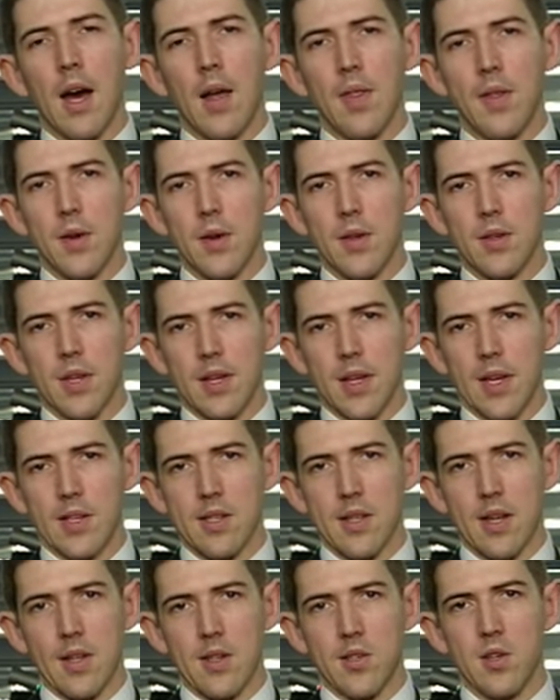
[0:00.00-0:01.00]
There is,
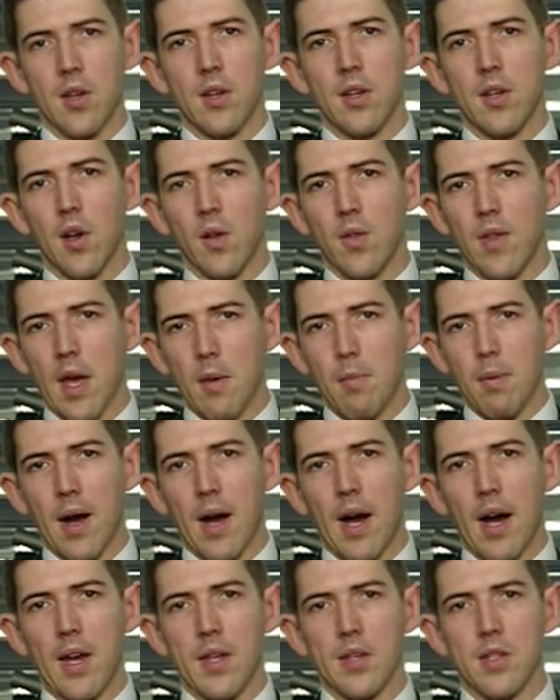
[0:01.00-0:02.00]
an uncertainty on their
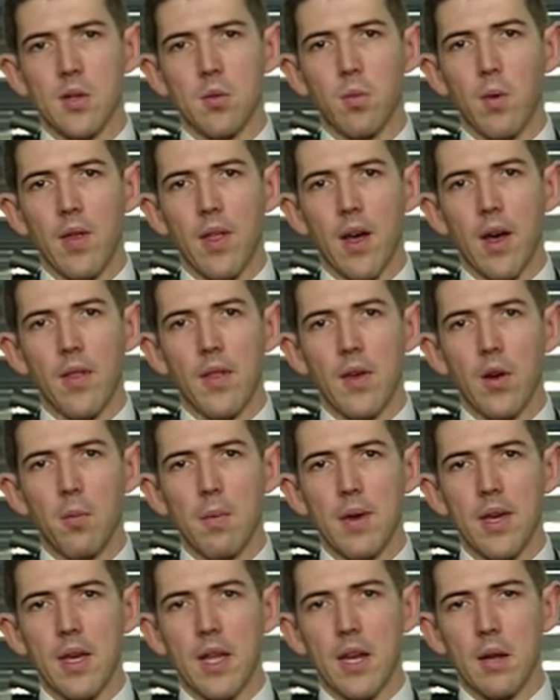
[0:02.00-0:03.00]
part as to whether there'll
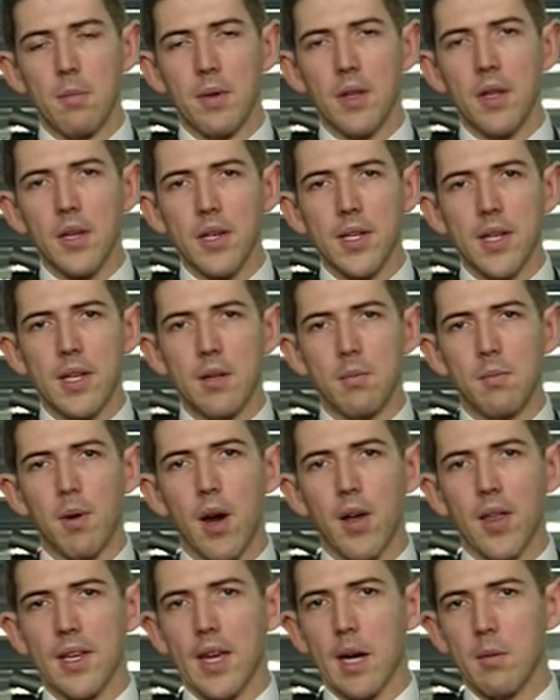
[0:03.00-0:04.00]
be an ability
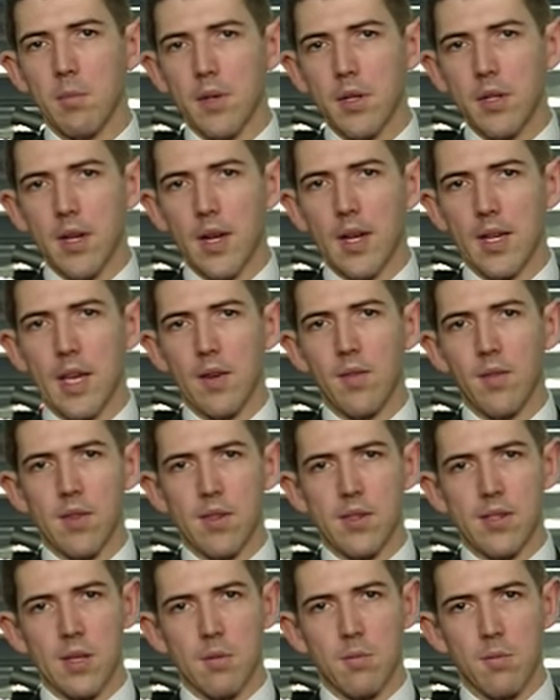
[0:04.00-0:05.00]
by the government, given
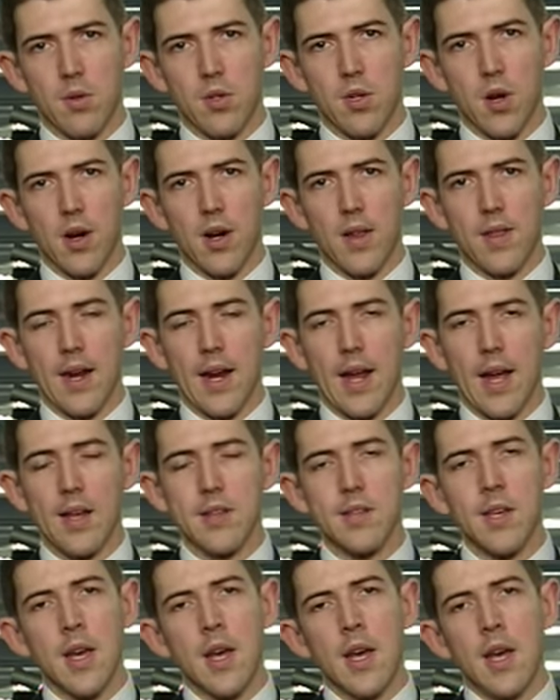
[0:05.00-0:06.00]
the slim majority that it
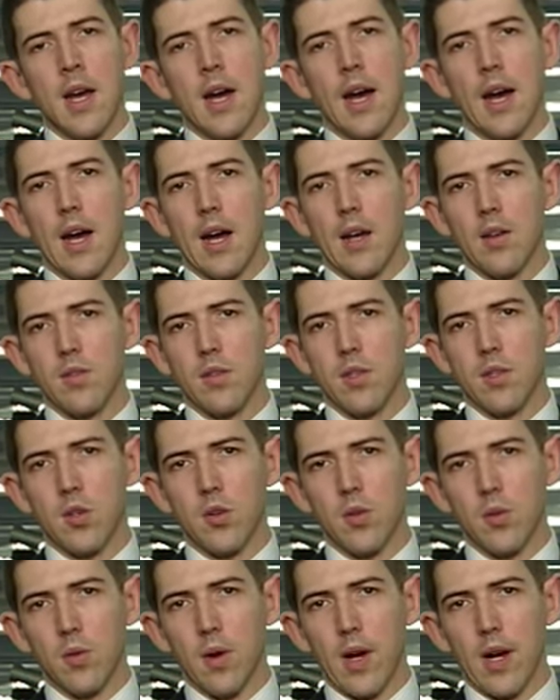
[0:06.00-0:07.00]
has,
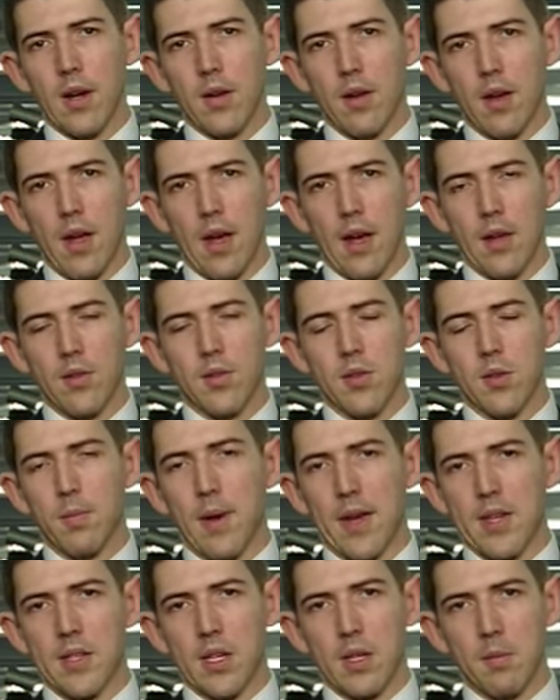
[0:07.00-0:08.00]
to
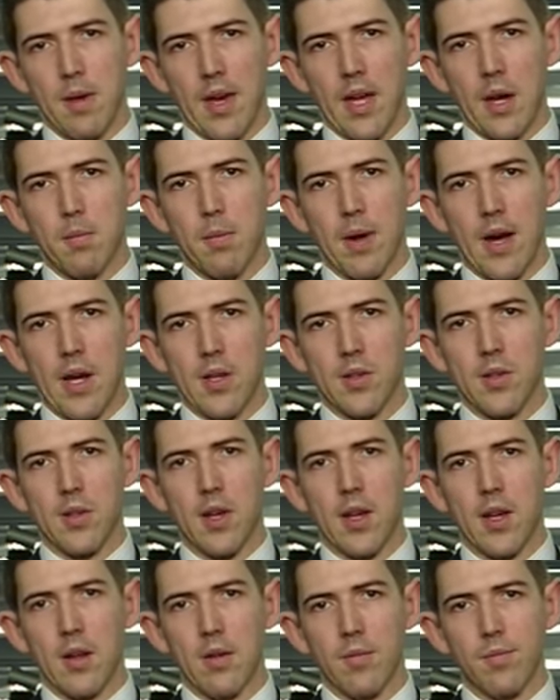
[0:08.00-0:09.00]
basically be able to pass
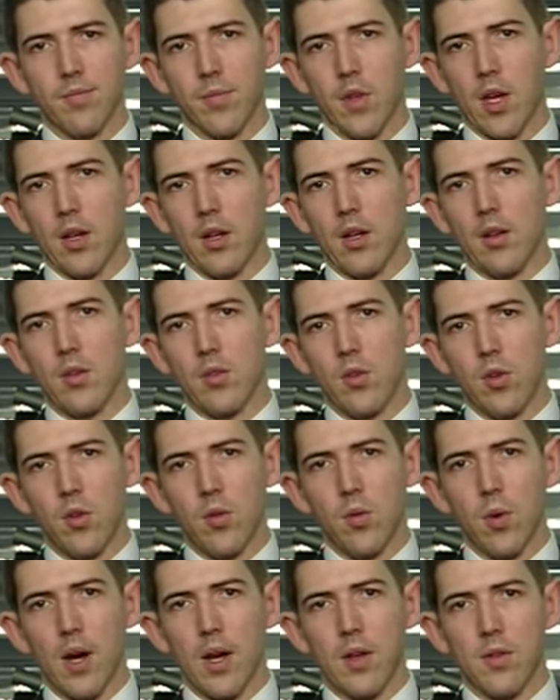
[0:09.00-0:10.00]

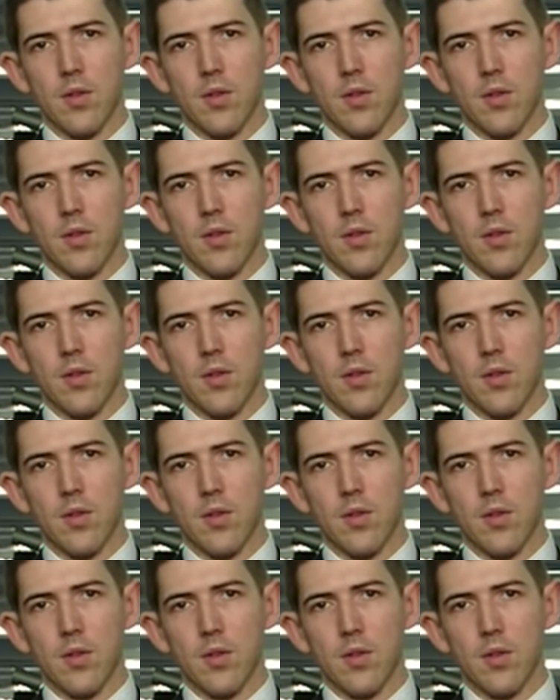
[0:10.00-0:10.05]
new